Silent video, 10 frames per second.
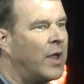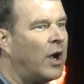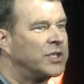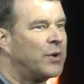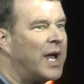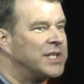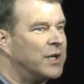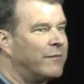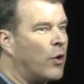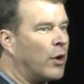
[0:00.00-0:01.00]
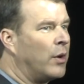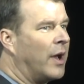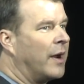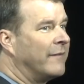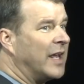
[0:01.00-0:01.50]
Also has an
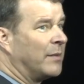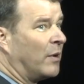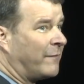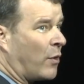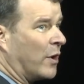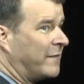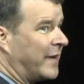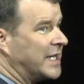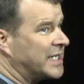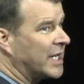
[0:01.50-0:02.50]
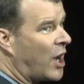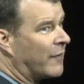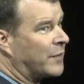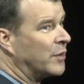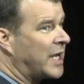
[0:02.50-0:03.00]
available forward-facing
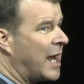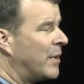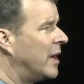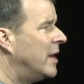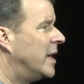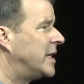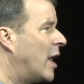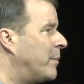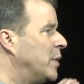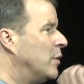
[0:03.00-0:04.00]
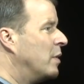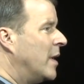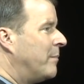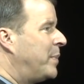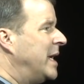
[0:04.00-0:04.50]
off-road camera to help
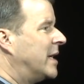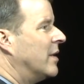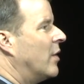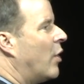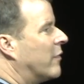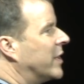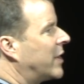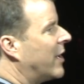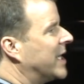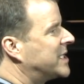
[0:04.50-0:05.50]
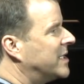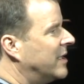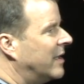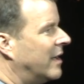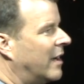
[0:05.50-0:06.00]
you peek over the crest
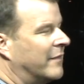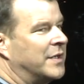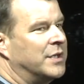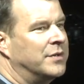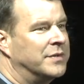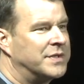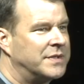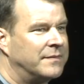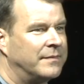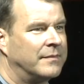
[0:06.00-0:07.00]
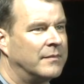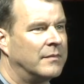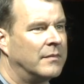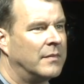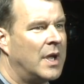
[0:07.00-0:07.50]
of the dunes.
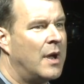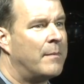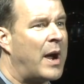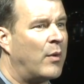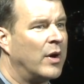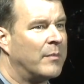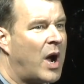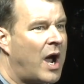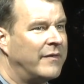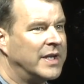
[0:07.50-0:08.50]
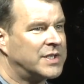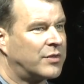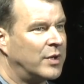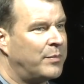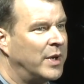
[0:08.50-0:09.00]
Powering Mojave is a
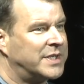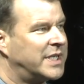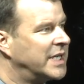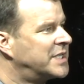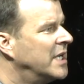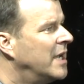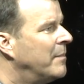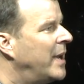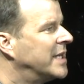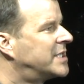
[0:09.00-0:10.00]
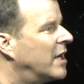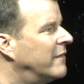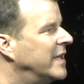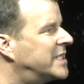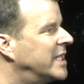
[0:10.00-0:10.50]
3.6 Pentastar
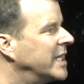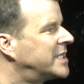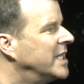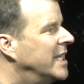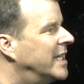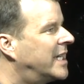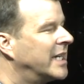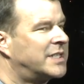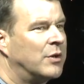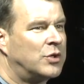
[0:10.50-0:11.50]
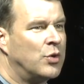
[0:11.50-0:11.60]
V6 that kicks out